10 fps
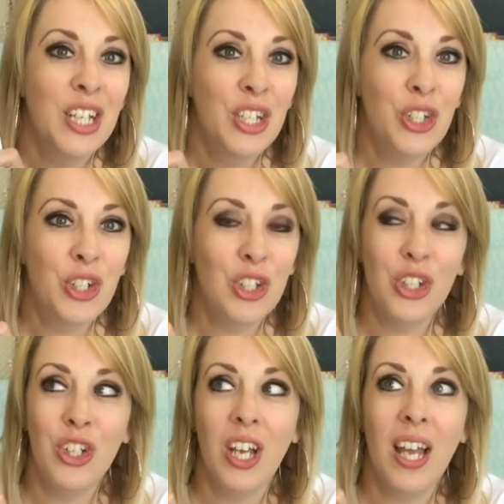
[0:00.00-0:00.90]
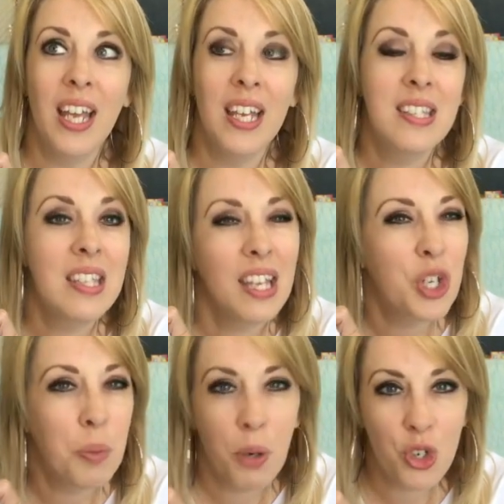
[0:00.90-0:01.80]
it's like
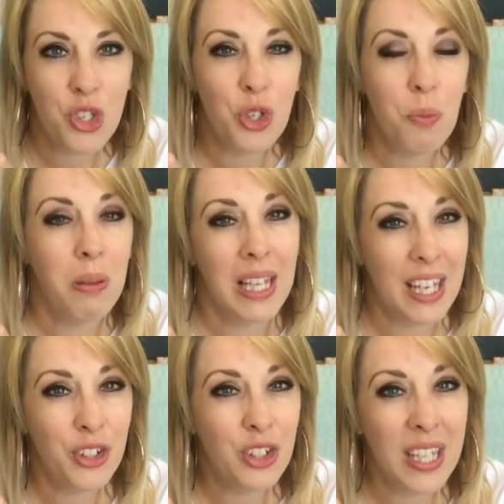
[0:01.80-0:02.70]
your personal planner,